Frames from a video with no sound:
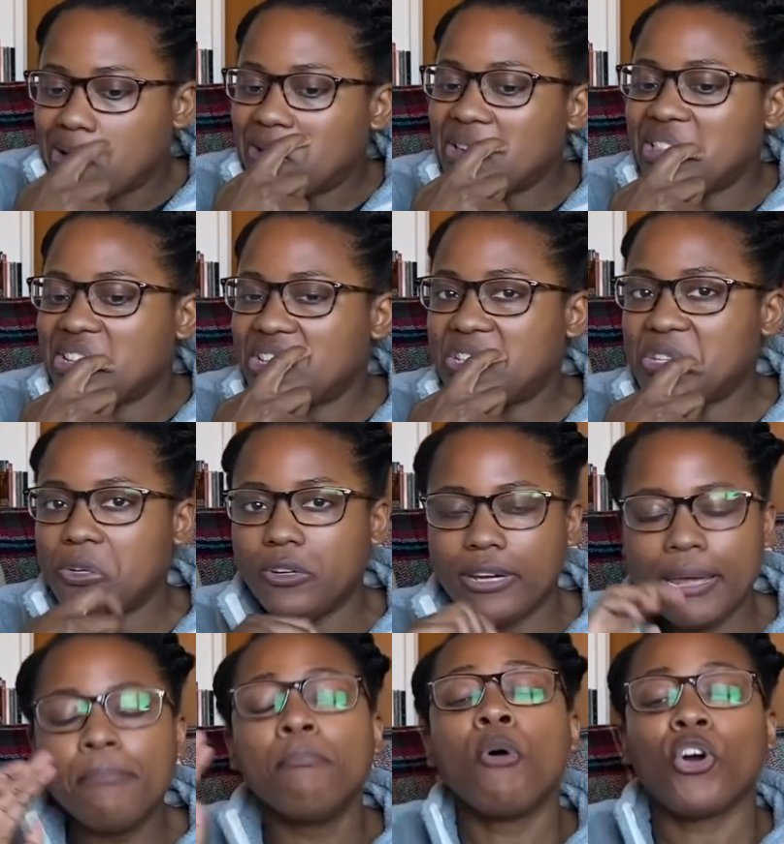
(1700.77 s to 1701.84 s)
and this dude
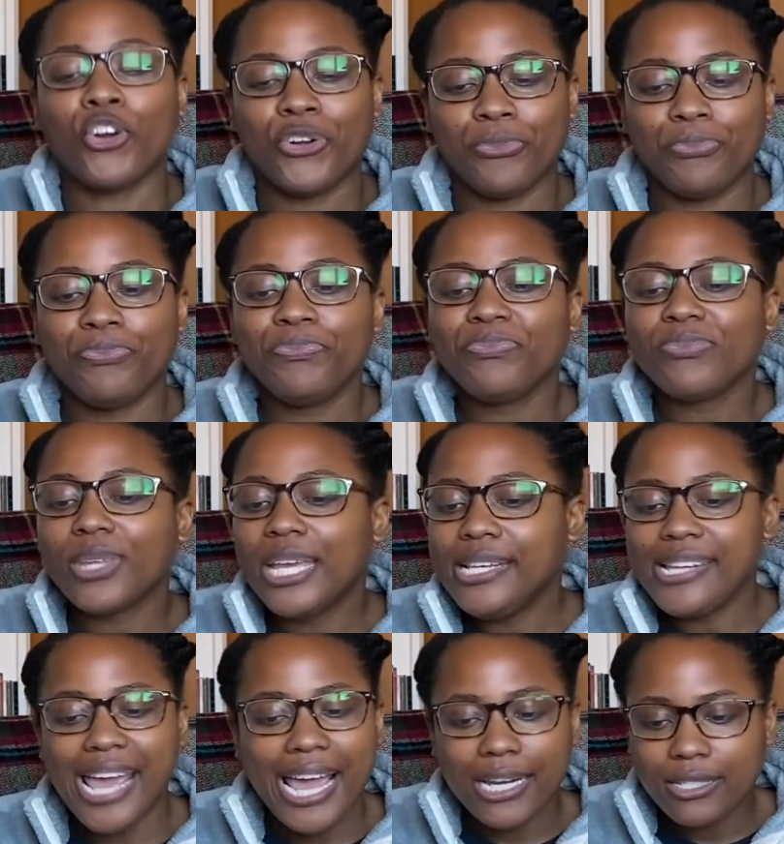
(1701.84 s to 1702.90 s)
named Martin
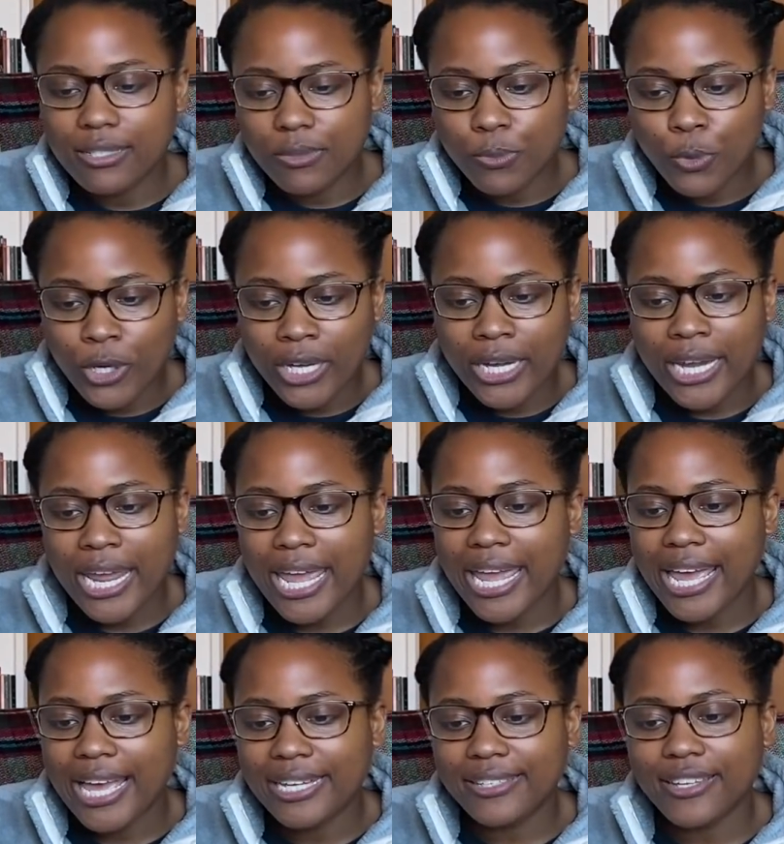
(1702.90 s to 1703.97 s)
tagged someone
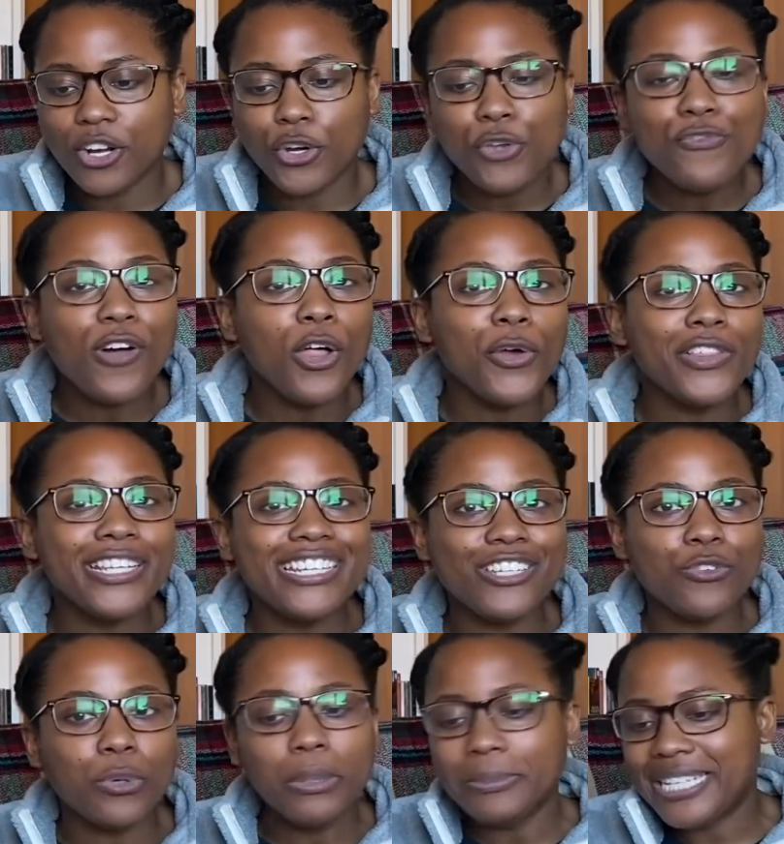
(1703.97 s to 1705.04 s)
and said, are you following the
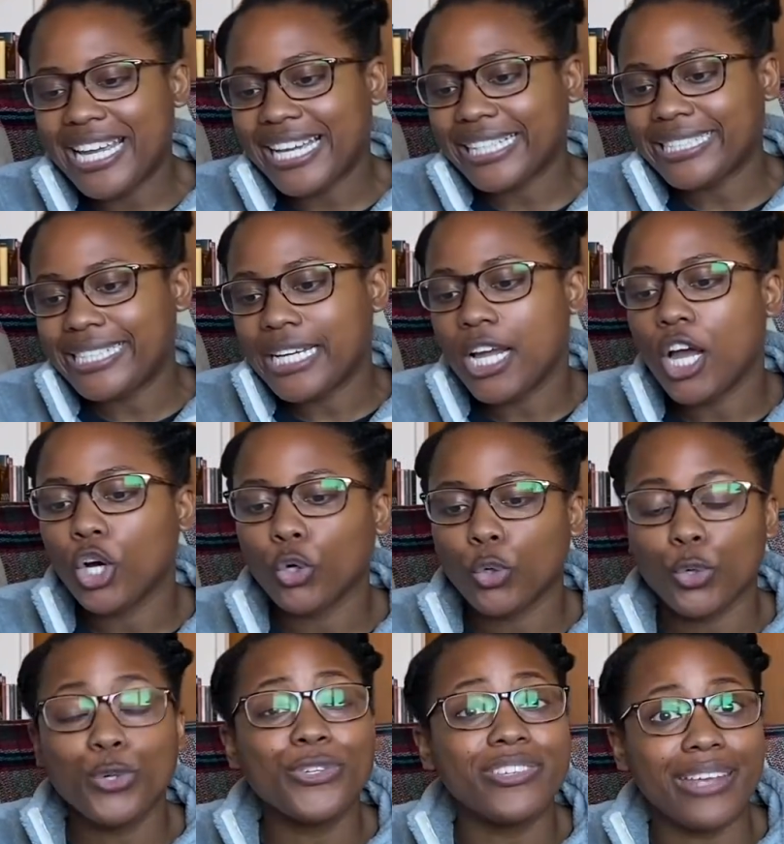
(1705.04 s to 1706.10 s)
Disrupt Text
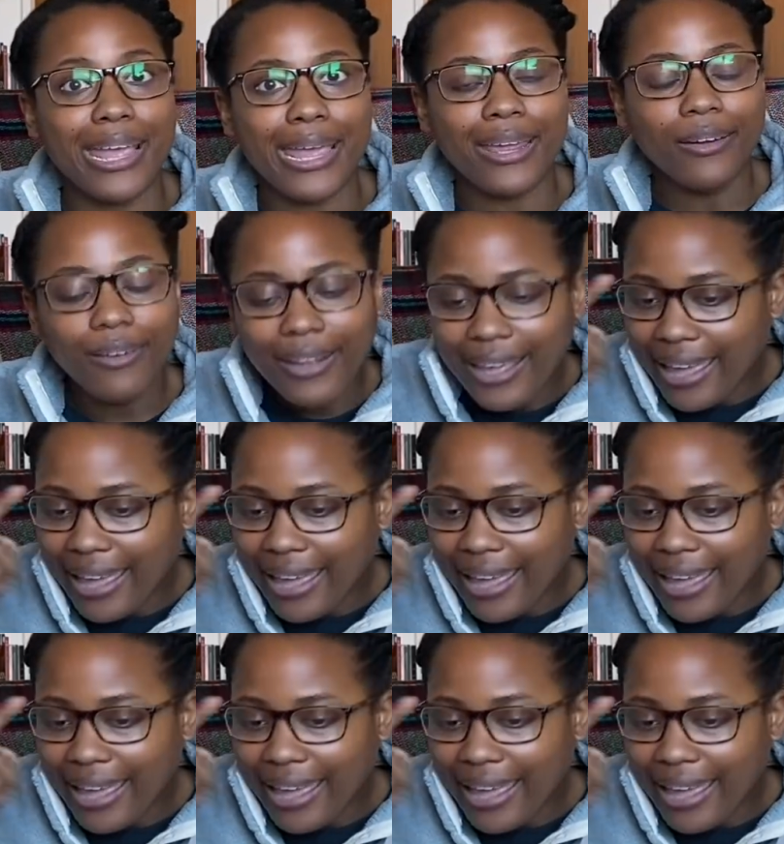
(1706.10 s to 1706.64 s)
crusade?